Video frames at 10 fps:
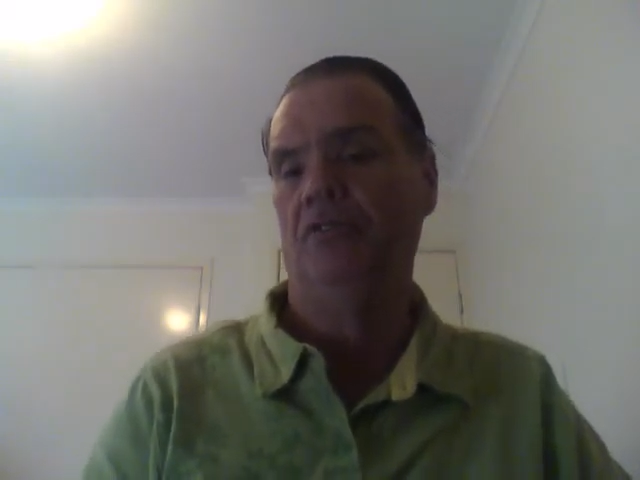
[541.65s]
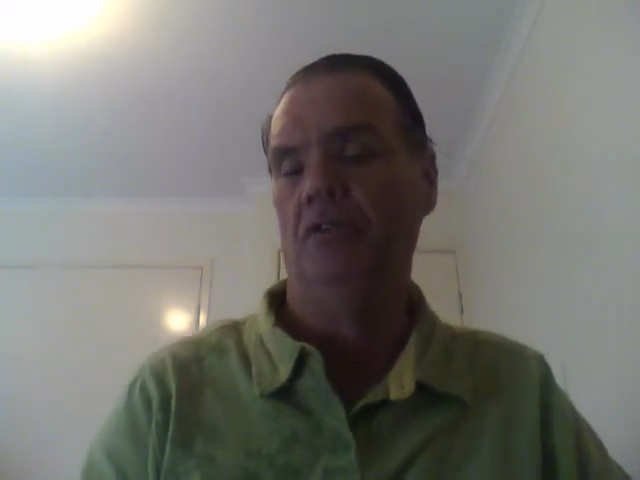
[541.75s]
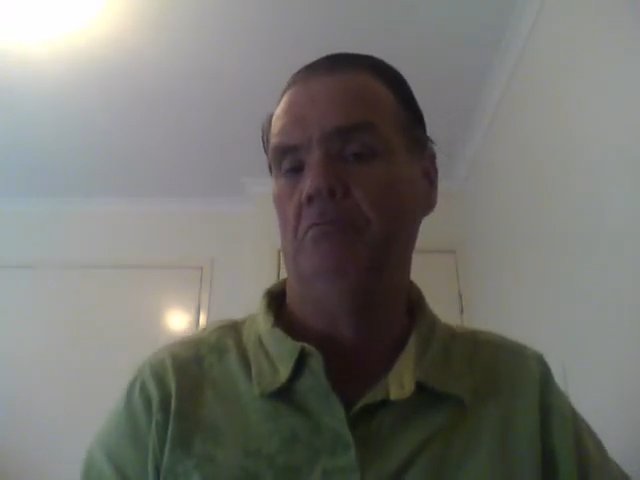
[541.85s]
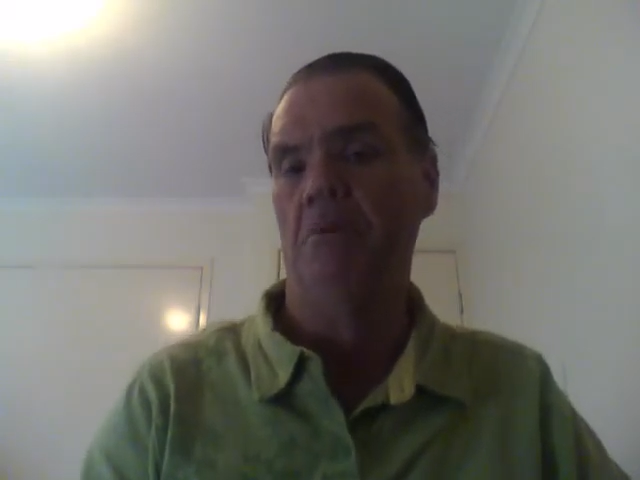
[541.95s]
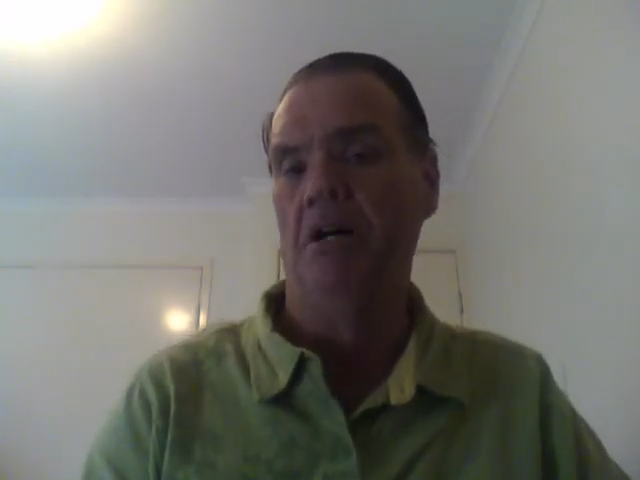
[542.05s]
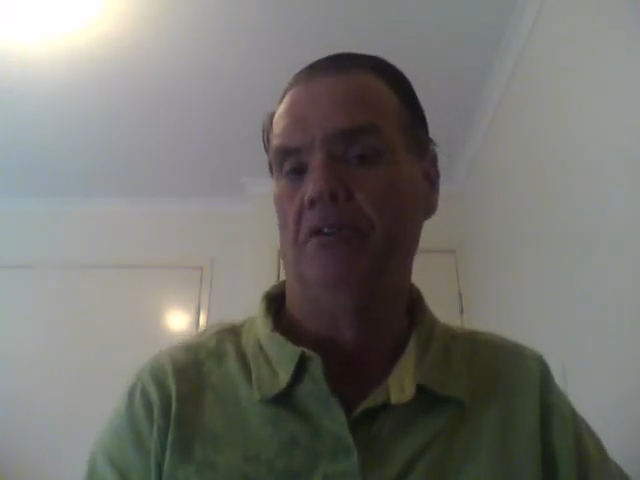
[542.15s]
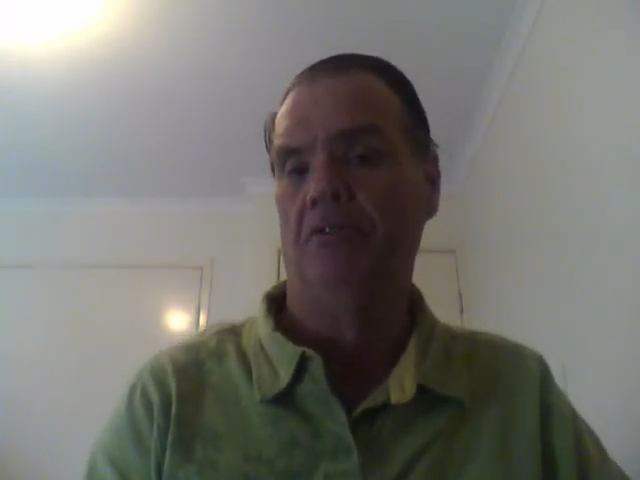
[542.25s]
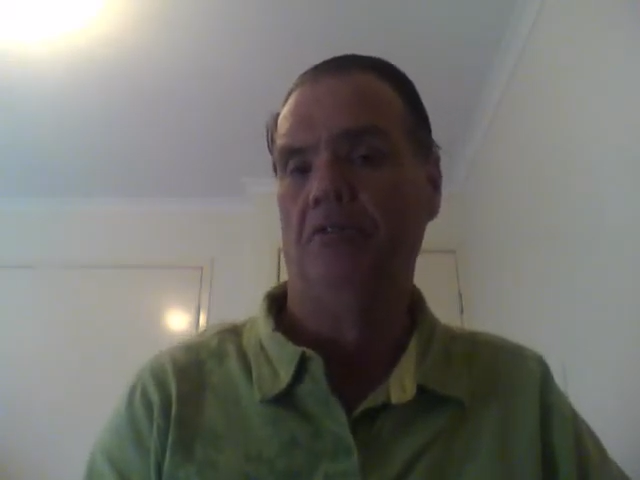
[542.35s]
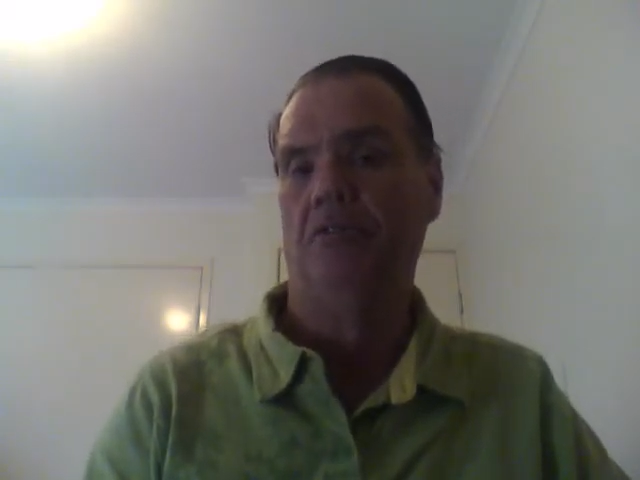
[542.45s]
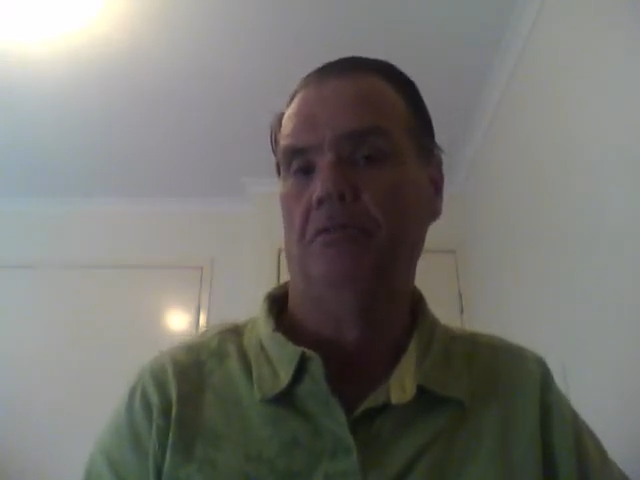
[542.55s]
few
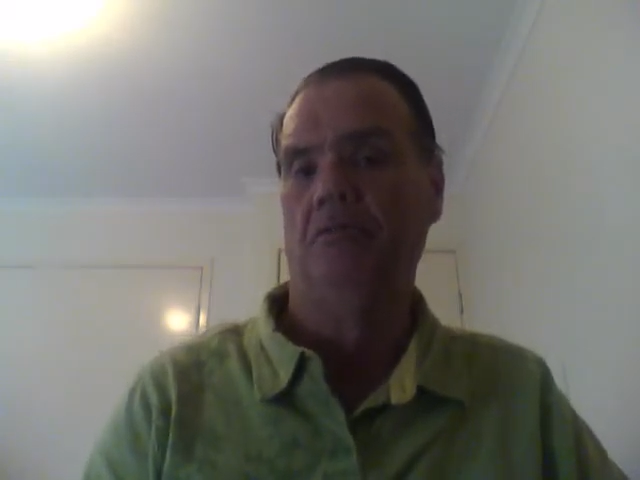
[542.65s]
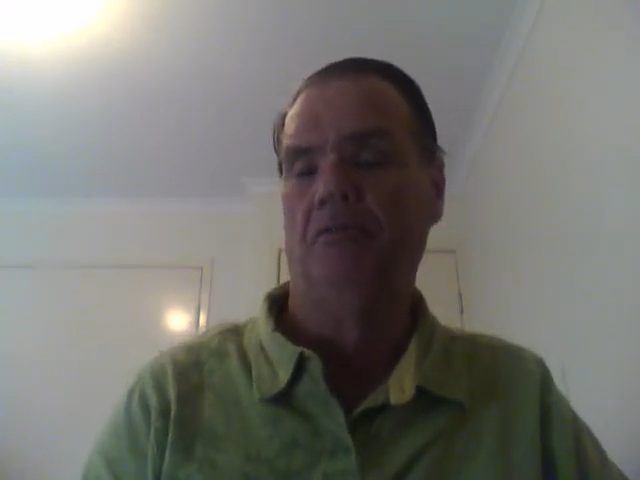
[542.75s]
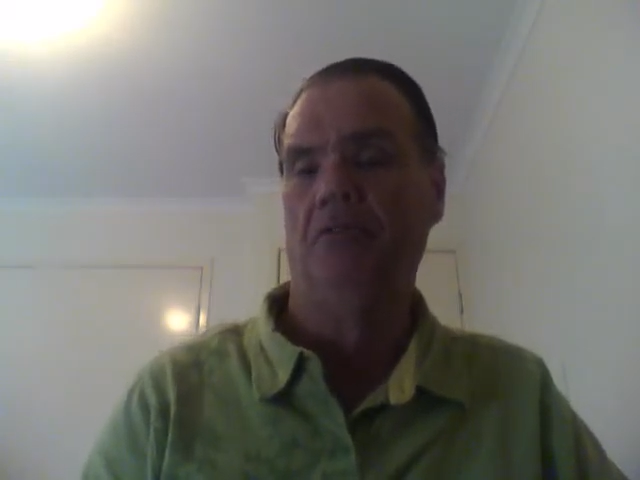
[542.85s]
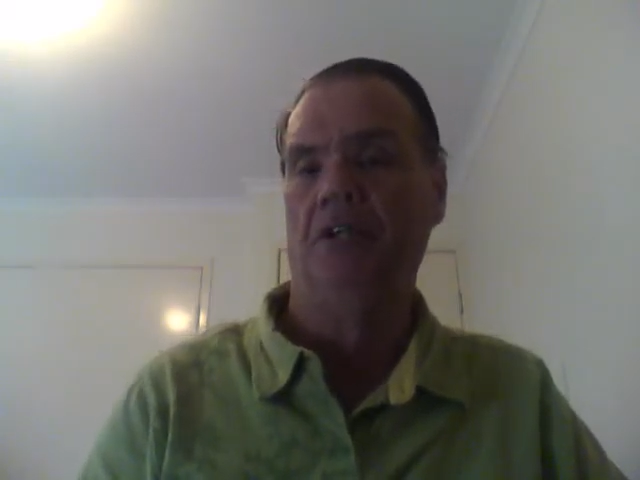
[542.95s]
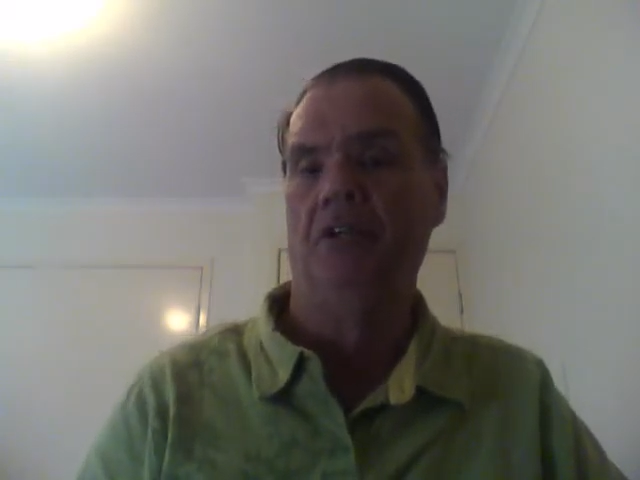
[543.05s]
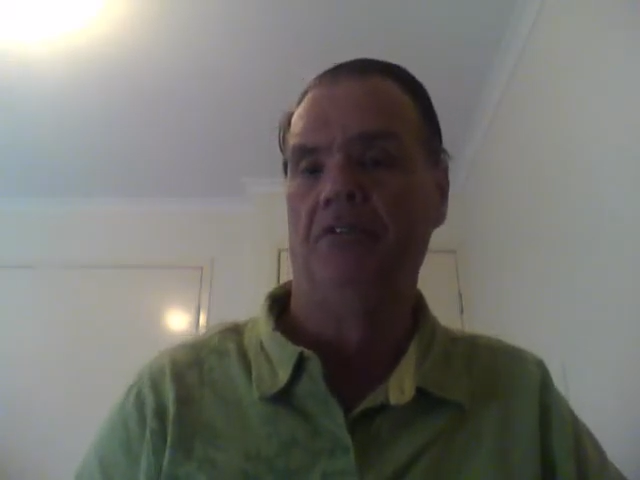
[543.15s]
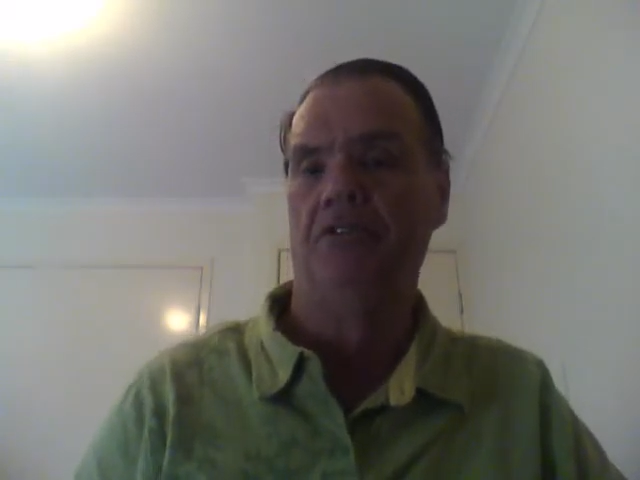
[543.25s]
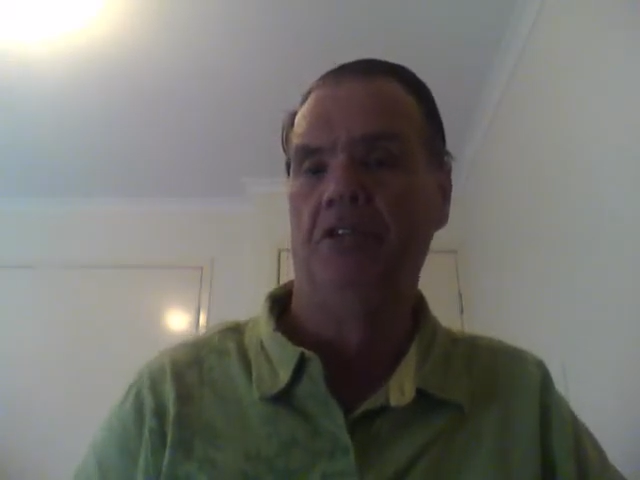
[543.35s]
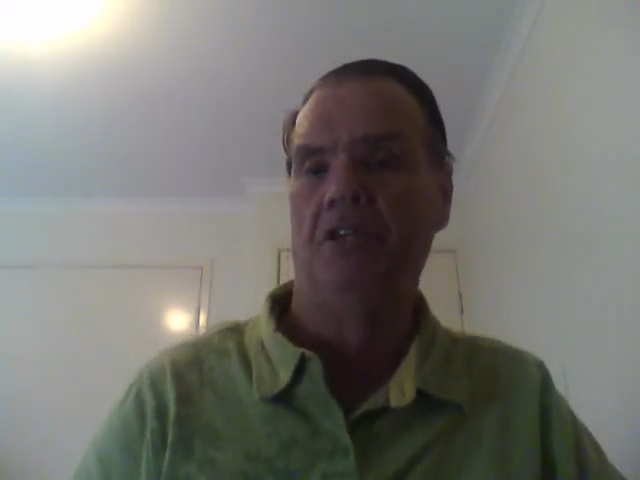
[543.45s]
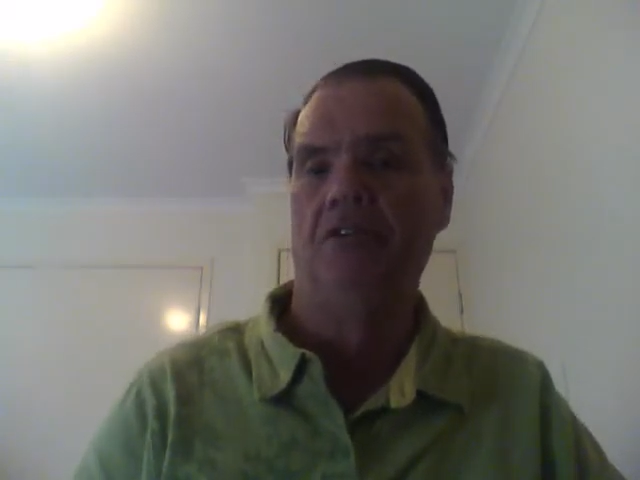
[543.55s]
months before the end of
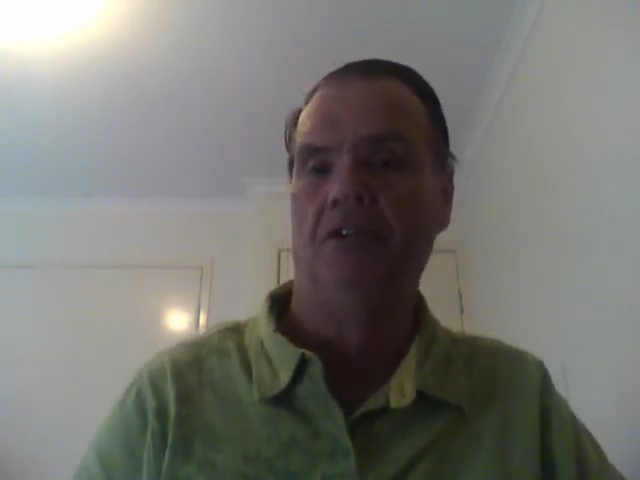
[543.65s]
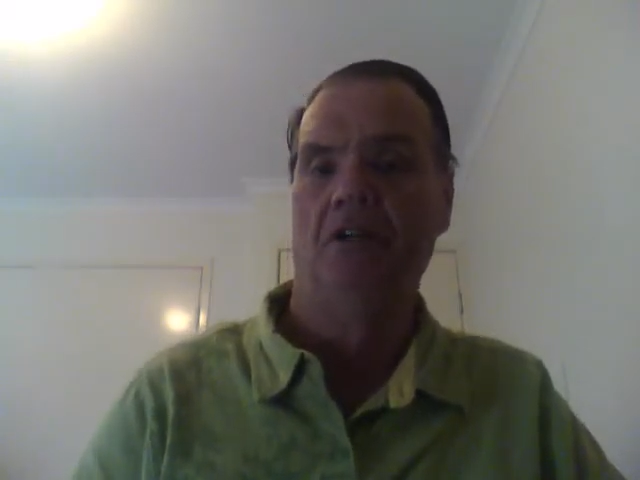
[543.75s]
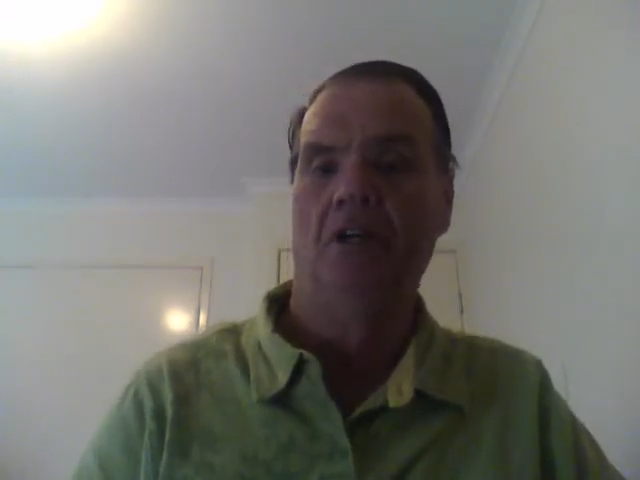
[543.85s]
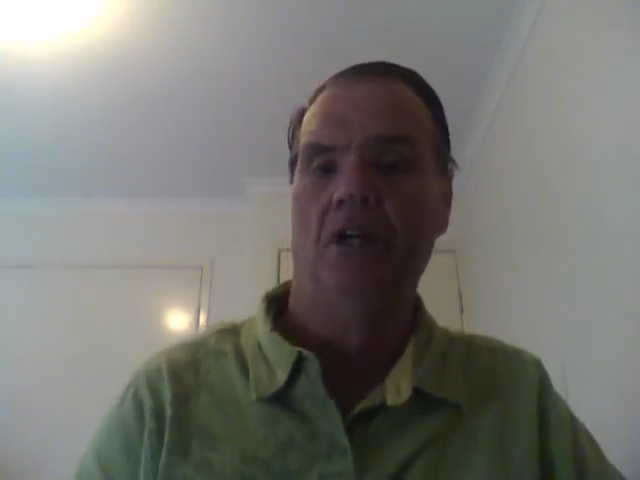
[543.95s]
this year that